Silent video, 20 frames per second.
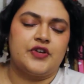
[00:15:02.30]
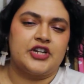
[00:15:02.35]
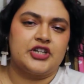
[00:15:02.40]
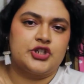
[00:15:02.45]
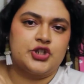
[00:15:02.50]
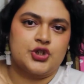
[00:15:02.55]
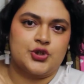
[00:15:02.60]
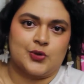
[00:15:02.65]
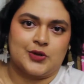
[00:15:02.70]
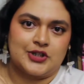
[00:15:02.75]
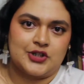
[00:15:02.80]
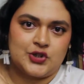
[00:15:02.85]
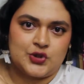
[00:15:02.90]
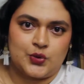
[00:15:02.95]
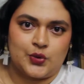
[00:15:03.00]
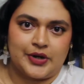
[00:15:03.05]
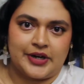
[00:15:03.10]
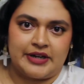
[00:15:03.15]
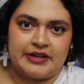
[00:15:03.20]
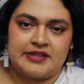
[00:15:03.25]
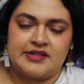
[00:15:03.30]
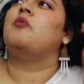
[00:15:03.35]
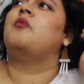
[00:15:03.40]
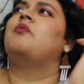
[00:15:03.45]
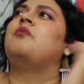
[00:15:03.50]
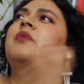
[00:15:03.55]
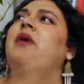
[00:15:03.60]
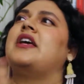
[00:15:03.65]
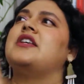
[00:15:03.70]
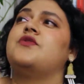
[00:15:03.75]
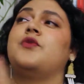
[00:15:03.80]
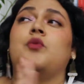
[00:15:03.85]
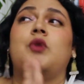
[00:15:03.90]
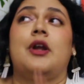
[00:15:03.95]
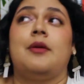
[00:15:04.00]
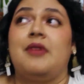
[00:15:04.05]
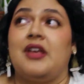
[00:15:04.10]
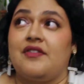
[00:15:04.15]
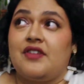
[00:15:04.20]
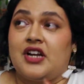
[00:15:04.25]
his short stories, because from what
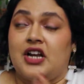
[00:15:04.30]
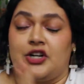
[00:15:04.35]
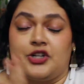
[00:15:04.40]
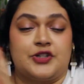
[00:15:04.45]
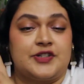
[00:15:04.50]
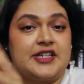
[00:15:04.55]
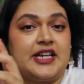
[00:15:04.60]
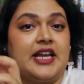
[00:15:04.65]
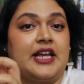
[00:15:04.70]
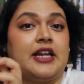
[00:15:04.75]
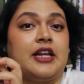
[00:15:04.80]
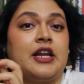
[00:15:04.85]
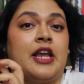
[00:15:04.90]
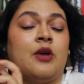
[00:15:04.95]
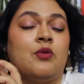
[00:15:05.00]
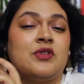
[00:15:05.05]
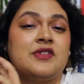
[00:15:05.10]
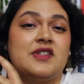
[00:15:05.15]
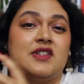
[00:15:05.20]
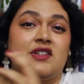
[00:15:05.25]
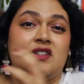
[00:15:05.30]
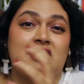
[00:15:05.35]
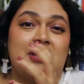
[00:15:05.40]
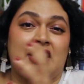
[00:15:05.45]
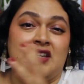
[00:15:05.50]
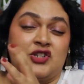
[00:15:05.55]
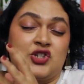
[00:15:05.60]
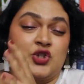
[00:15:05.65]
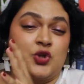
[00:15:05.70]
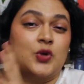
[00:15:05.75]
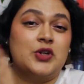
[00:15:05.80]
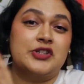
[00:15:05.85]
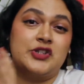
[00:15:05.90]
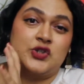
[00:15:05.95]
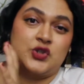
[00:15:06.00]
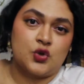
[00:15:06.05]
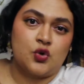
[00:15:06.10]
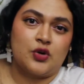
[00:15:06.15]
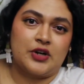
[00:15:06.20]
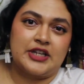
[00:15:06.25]
I'm given to understand, it was in his short
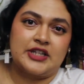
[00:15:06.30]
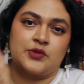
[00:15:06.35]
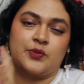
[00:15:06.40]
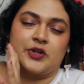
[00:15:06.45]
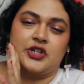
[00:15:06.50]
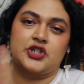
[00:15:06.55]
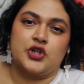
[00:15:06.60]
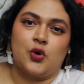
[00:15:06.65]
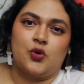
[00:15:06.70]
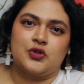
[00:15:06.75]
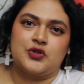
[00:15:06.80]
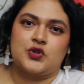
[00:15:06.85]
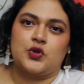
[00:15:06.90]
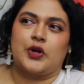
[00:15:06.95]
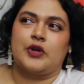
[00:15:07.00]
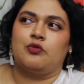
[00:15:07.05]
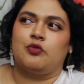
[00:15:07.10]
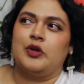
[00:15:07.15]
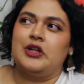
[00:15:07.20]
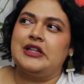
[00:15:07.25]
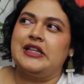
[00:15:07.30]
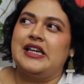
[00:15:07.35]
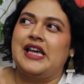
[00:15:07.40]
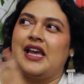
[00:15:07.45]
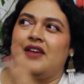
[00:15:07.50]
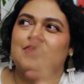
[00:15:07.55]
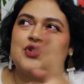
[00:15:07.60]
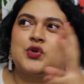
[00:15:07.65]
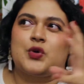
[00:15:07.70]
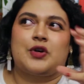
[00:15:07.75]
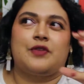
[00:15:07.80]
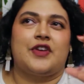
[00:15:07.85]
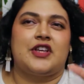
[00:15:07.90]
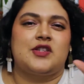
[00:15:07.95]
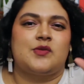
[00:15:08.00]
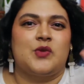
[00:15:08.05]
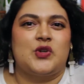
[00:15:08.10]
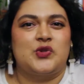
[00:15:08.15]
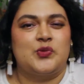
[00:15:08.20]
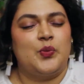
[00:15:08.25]
stories where Tolstoy really gave sort of his
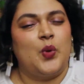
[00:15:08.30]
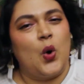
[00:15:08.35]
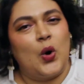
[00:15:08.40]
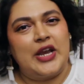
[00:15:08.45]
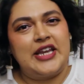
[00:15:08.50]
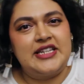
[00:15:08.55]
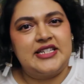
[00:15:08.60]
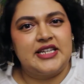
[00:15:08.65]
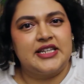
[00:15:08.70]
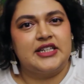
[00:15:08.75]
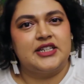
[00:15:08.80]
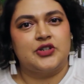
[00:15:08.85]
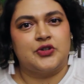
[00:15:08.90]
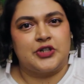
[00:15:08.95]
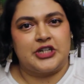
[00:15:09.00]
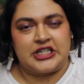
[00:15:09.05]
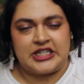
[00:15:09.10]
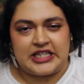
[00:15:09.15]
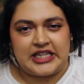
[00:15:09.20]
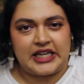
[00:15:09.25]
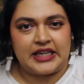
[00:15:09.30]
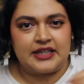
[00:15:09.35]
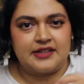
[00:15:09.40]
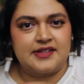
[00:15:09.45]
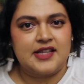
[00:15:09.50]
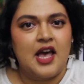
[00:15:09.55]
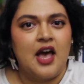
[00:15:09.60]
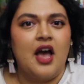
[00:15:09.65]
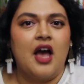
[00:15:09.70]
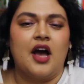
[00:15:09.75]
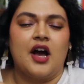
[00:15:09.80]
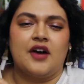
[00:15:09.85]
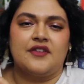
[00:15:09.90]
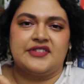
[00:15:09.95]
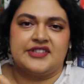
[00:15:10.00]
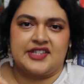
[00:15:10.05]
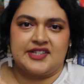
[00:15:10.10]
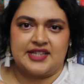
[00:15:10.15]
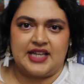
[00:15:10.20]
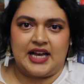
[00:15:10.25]
most pointed critiques of
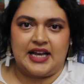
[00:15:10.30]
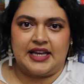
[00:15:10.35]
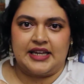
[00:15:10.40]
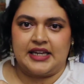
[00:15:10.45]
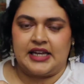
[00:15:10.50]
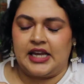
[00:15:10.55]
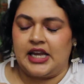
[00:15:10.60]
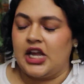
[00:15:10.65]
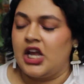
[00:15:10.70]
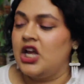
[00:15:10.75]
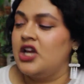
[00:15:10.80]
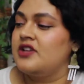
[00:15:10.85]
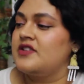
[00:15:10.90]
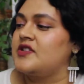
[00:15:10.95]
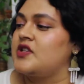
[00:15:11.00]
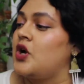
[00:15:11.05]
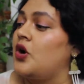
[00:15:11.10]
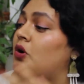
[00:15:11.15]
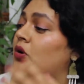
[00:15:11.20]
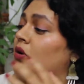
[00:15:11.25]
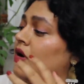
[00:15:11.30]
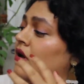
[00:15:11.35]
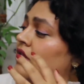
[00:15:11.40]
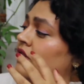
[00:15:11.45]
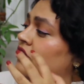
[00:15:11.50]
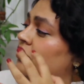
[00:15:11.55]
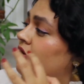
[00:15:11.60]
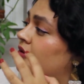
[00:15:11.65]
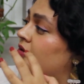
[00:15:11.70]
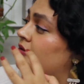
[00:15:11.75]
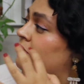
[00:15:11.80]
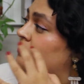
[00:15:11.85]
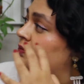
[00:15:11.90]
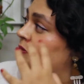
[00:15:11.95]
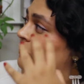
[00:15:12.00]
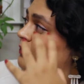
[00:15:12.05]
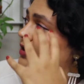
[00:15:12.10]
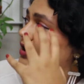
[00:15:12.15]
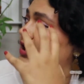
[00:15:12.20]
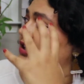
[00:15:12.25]
society. So the
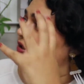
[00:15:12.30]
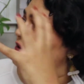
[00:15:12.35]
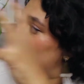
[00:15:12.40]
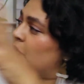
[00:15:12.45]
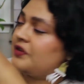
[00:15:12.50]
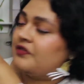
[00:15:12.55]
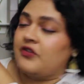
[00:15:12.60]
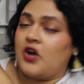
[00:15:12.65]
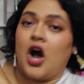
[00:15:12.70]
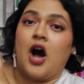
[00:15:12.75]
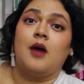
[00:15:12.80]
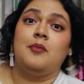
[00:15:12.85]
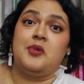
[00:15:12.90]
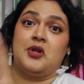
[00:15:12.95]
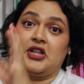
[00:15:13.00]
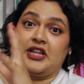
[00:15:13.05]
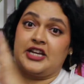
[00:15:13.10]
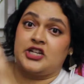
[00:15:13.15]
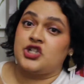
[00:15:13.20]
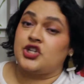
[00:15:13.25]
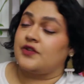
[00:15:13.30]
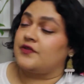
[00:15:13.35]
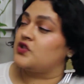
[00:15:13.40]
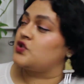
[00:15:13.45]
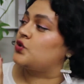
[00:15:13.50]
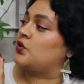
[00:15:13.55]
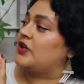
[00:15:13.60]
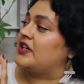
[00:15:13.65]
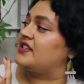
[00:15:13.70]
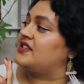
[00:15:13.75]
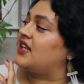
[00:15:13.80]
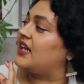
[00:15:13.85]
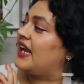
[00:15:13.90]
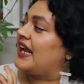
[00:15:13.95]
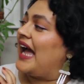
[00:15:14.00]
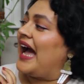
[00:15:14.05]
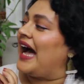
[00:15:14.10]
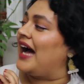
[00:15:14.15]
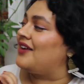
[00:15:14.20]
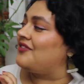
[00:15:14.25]
sort of compilation of stories that I
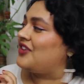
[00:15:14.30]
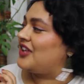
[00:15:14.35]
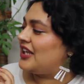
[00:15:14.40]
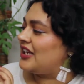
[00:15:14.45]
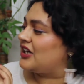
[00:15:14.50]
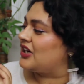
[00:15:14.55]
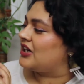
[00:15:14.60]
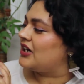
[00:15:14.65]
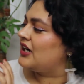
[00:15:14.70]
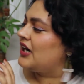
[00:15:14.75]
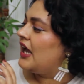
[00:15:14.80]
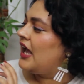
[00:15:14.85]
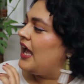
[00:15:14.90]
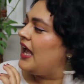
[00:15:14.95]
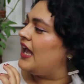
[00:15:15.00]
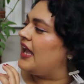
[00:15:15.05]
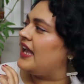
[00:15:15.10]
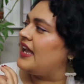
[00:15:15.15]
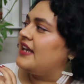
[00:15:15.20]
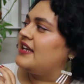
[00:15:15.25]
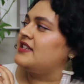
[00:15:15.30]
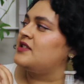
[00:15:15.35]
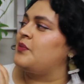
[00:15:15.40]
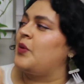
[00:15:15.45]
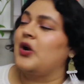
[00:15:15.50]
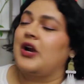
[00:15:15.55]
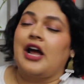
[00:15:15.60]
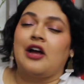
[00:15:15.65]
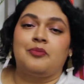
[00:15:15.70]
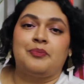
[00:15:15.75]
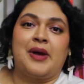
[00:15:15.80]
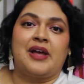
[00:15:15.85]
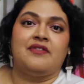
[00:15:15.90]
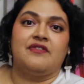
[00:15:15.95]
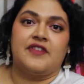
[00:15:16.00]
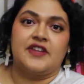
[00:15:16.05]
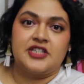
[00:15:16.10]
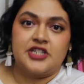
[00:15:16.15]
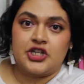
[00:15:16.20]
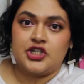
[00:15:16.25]
have here is put out by
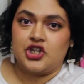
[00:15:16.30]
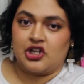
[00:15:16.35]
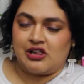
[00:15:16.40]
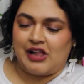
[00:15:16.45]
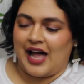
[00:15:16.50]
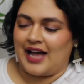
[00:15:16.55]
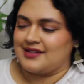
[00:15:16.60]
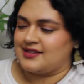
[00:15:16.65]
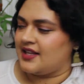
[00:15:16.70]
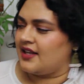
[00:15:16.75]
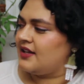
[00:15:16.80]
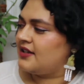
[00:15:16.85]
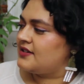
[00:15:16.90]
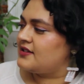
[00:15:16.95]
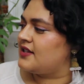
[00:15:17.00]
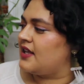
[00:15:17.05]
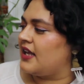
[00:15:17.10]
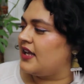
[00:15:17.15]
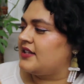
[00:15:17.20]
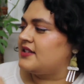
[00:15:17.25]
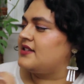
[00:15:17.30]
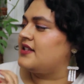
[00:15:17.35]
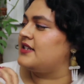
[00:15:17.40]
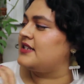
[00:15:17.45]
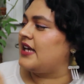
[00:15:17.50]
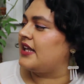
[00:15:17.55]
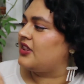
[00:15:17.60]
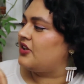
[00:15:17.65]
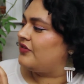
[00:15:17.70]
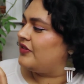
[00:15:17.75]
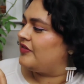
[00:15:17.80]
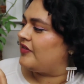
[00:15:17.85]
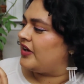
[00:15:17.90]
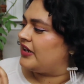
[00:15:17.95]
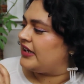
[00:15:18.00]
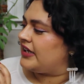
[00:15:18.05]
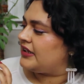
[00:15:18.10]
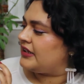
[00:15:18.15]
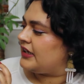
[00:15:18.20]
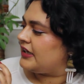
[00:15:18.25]
Vintage Classics. It's The Death of Ivan
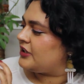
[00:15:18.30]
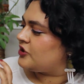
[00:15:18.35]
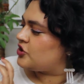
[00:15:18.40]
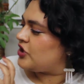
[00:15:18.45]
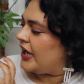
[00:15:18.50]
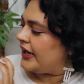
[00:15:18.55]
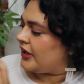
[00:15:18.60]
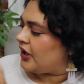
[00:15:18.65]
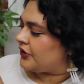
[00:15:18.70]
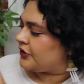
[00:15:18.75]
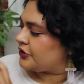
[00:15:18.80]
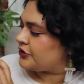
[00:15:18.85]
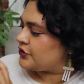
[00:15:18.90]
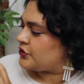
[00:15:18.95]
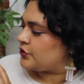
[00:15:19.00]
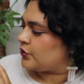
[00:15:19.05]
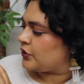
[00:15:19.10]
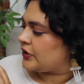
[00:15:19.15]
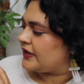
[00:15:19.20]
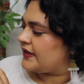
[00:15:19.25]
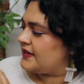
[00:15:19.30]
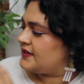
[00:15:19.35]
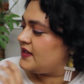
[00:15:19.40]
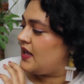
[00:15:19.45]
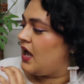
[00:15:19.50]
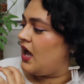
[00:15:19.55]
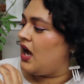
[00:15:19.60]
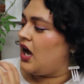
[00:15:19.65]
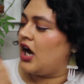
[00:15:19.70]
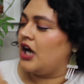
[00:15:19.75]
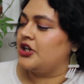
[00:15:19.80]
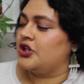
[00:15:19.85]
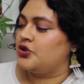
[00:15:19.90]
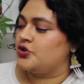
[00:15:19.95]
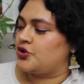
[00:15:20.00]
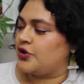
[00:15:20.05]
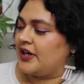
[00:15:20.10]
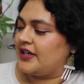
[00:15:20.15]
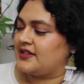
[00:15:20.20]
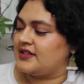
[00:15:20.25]
Ilyich and Other Stories, a new
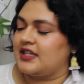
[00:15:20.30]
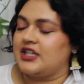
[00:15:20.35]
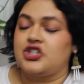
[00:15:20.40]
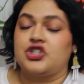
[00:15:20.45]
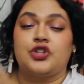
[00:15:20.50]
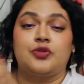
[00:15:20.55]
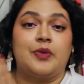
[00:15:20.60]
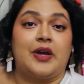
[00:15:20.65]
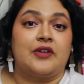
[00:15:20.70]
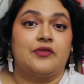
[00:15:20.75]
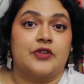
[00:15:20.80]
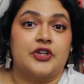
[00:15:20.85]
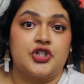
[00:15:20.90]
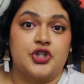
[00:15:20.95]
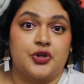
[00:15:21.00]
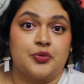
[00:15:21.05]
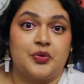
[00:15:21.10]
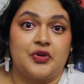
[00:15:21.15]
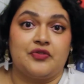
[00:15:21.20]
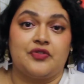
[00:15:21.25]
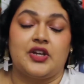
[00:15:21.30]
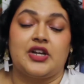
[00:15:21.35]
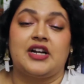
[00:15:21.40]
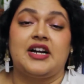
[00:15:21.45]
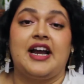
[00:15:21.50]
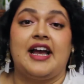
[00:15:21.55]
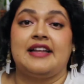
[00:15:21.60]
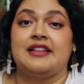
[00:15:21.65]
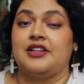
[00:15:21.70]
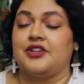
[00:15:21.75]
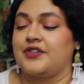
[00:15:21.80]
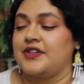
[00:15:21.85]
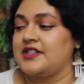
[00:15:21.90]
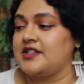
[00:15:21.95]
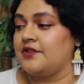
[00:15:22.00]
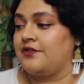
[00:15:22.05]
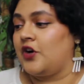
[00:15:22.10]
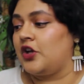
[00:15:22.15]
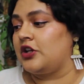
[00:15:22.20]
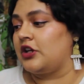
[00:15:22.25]
translation by Richard Pevear and
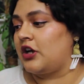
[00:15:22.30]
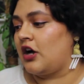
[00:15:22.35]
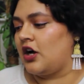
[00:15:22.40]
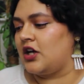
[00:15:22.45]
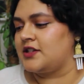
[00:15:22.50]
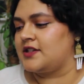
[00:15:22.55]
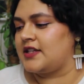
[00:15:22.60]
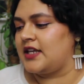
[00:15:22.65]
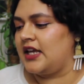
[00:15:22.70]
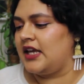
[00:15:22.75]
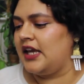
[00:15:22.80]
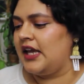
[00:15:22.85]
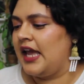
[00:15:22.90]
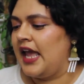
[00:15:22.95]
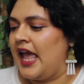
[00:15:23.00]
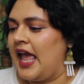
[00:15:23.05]
Larissa Volonkhonsky.